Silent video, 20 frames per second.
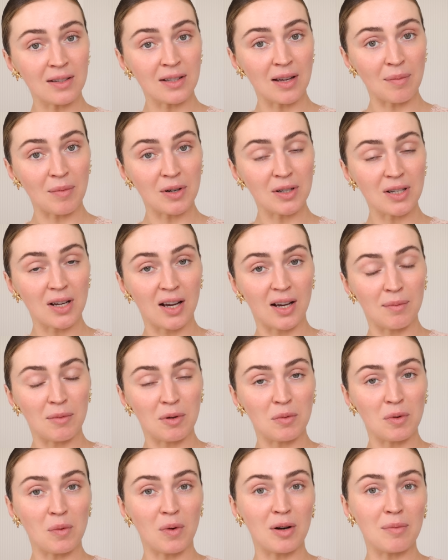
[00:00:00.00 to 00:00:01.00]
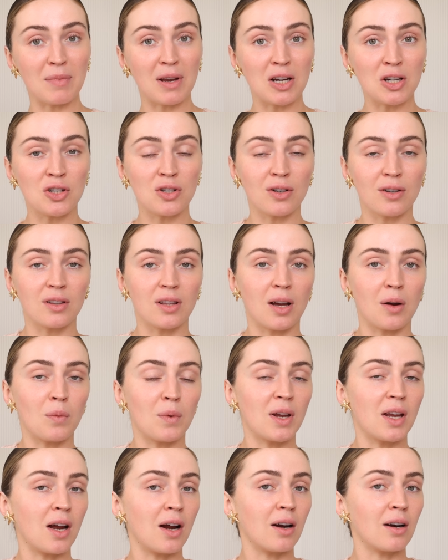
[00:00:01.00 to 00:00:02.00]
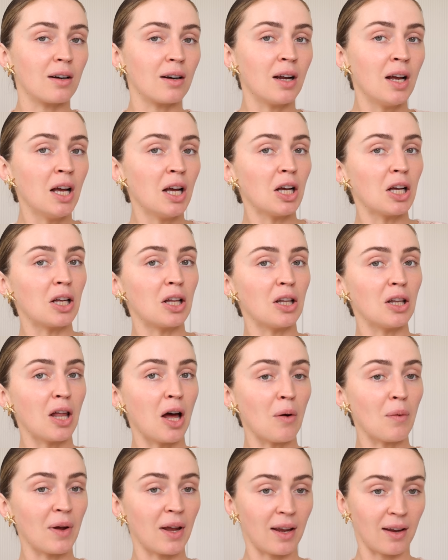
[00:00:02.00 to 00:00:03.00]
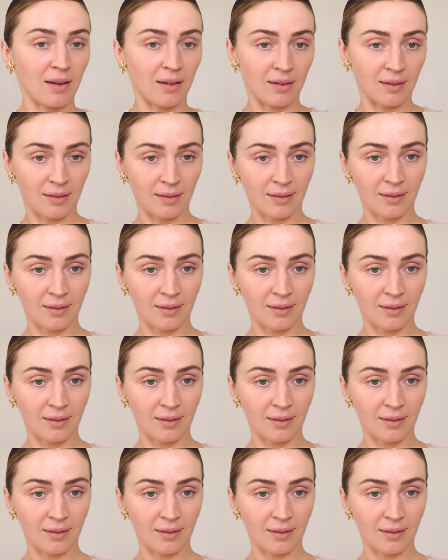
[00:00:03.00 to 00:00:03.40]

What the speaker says: summertime and we want to make sure that we are glowing